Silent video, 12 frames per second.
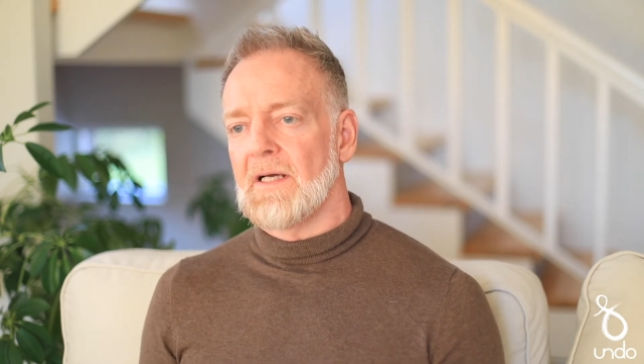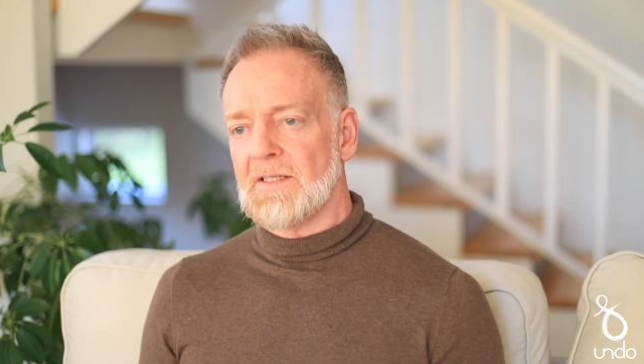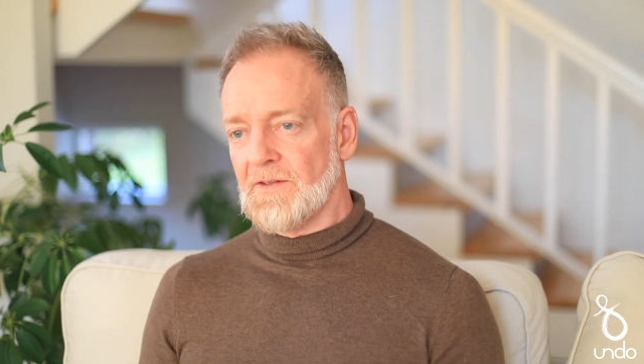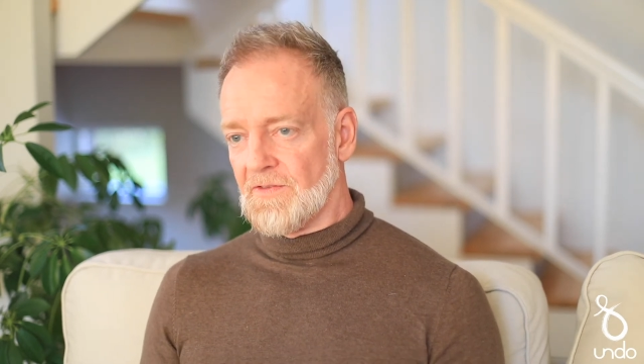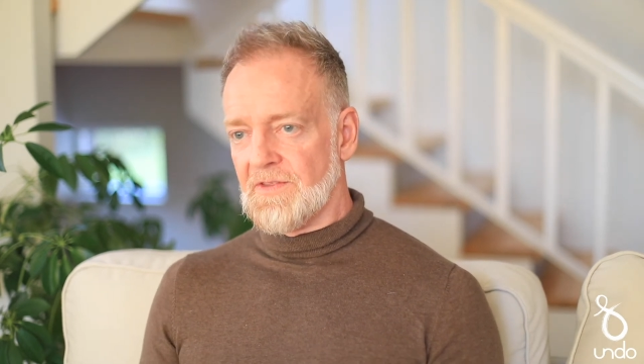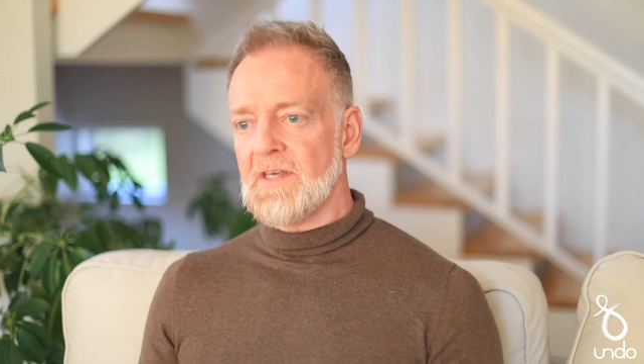
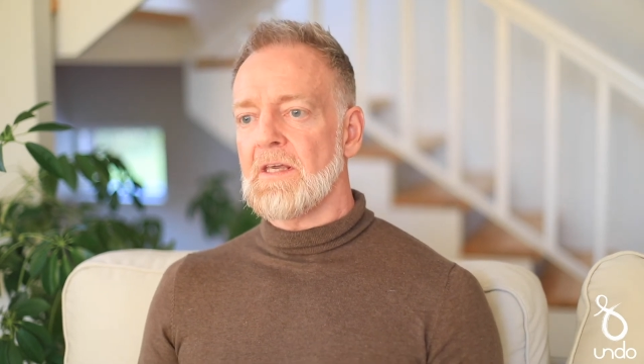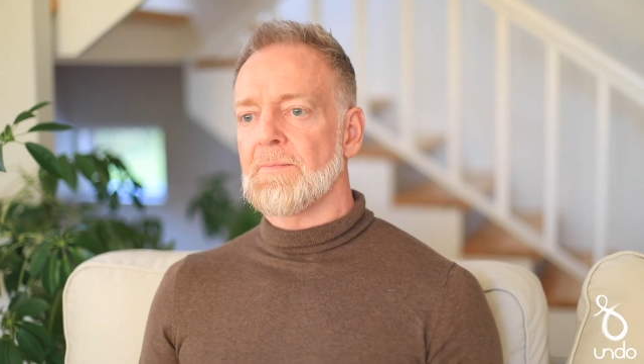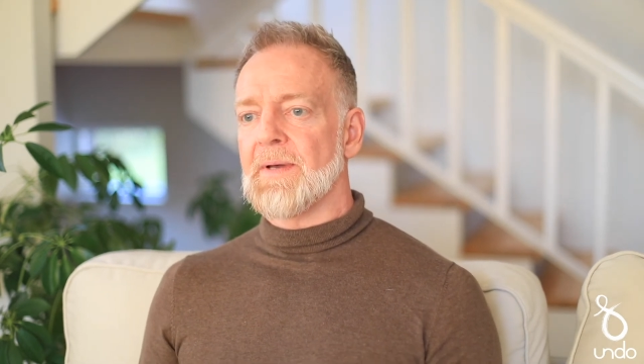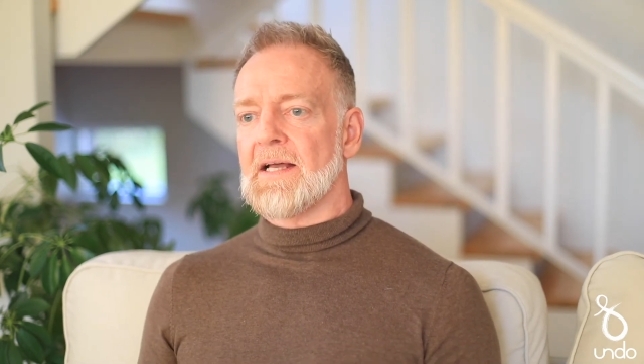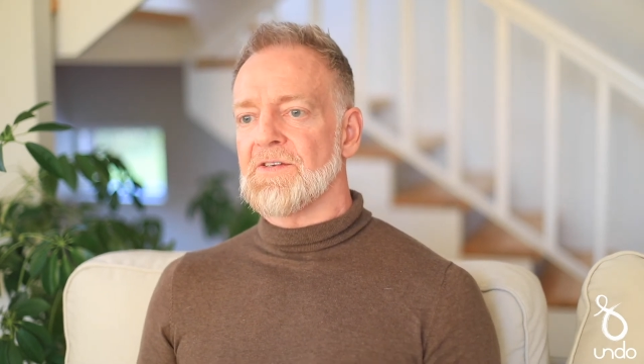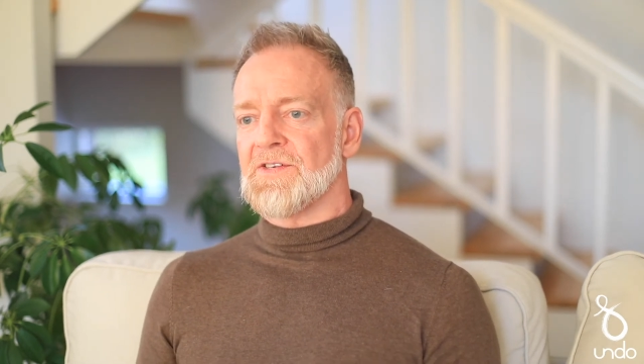can think
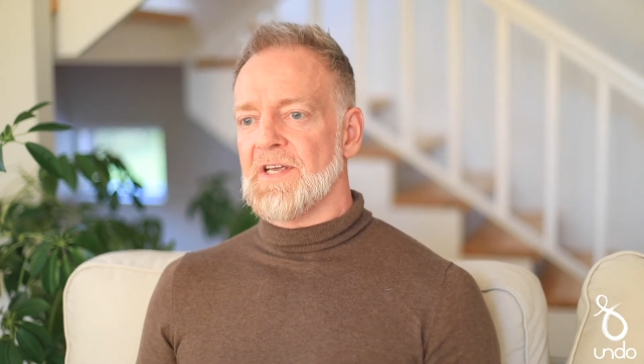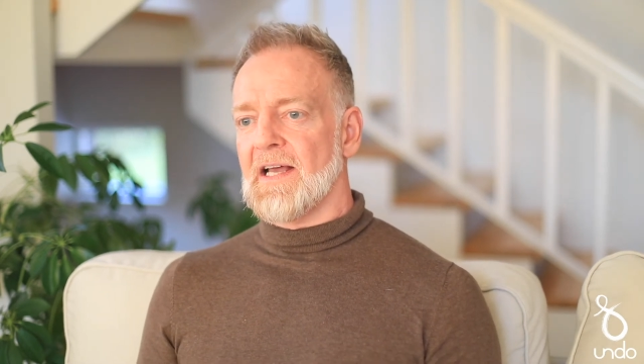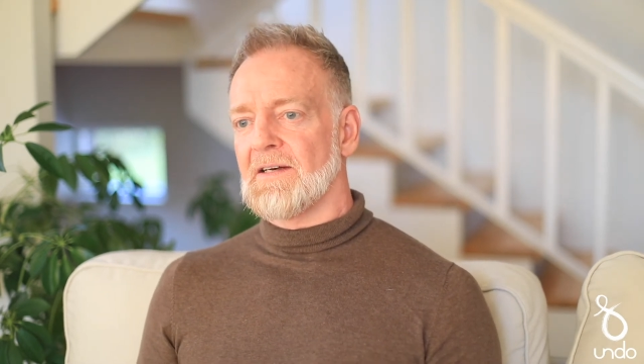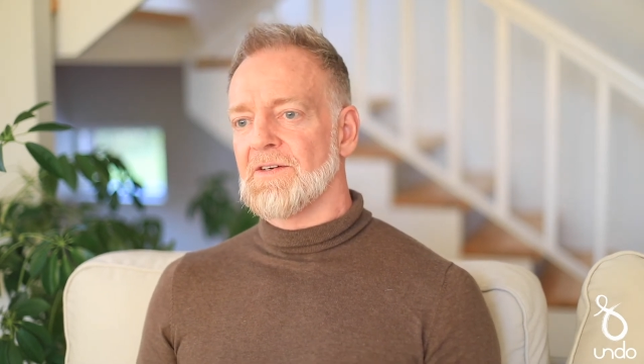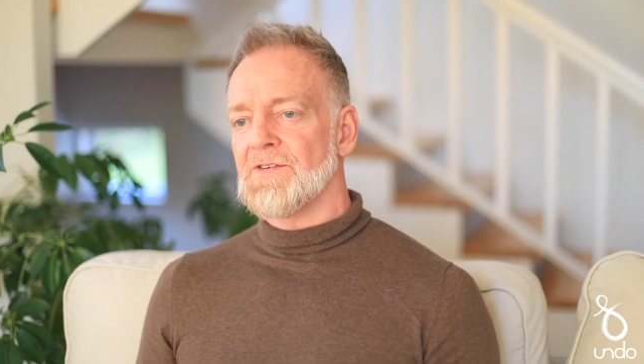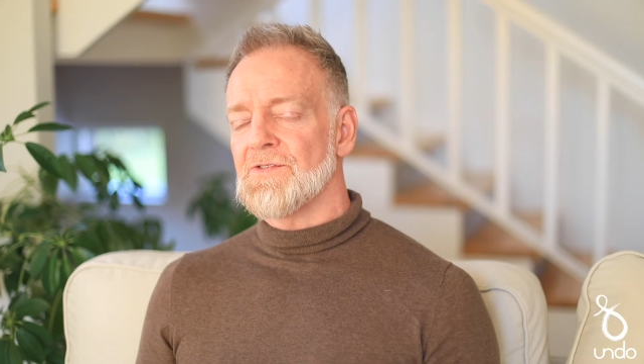about
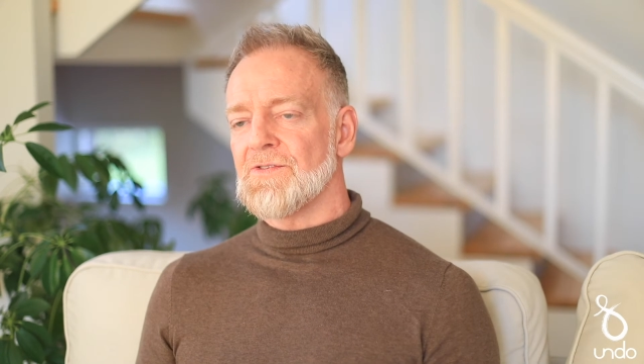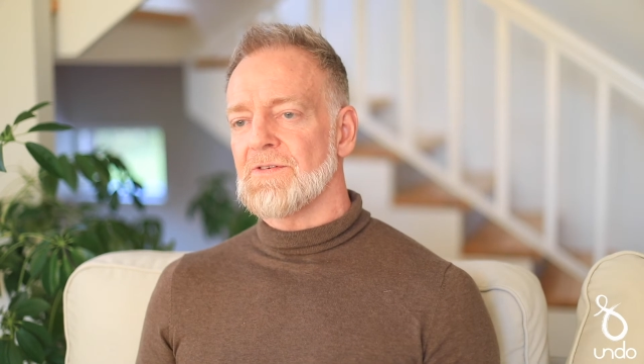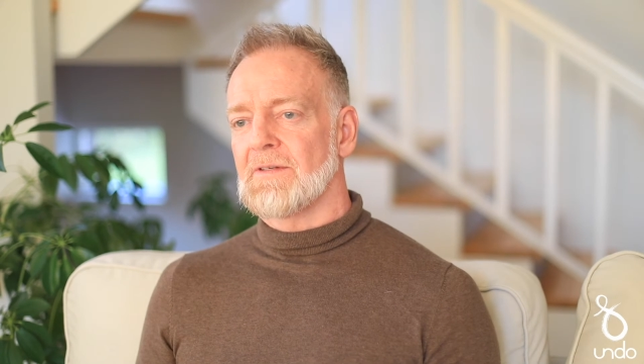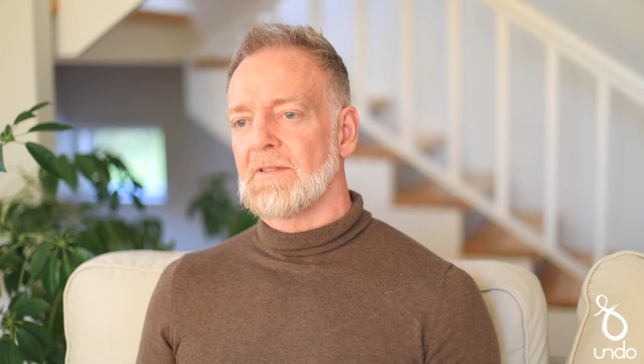sadness,